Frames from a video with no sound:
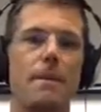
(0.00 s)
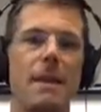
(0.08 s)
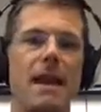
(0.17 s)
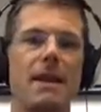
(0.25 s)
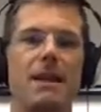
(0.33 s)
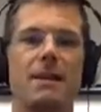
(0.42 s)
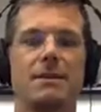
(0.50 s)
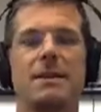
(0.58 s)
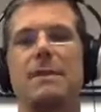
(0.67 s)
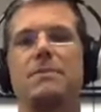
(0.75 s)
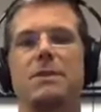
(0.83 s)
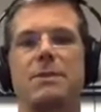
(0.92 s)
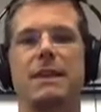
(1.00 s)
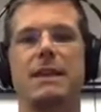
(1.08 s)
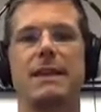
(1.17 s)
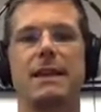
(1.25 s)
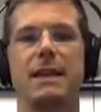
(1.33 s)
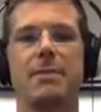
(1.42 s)
main steps that we need
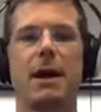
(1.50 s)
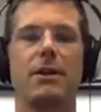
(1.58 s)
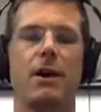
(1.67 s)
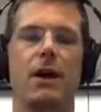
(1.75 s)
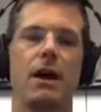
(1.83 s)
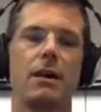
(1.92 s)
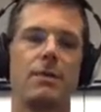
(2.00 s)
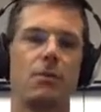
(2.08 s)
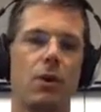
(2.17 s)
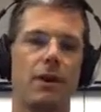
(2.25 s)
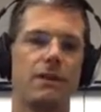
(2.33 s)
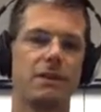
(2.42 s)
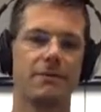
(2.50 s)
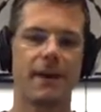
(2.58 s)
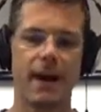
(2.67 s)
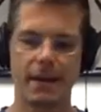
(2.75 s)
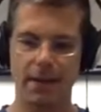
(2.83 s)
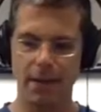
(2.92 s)
to think about, number 1 is
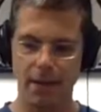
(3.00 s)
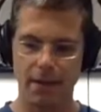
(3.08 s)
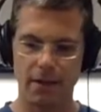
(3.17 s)
define,